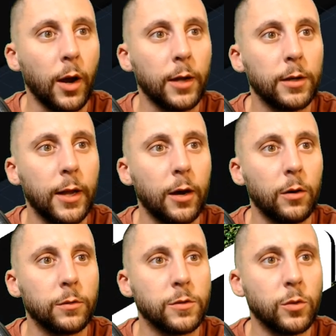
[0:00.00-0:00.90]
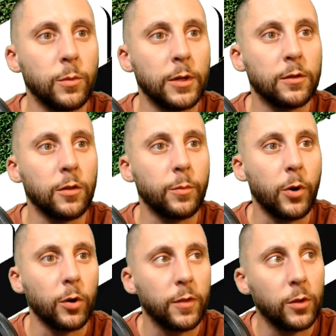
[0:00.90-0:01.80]
All right, now zoom into the
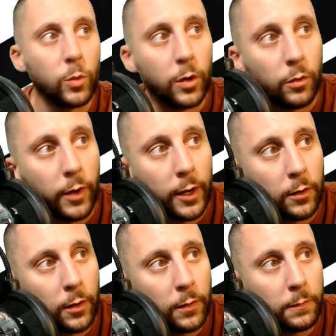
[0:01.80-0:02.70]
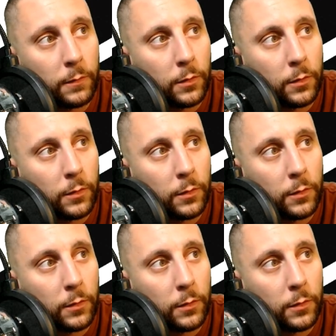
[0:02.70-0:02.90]
part that you want to render.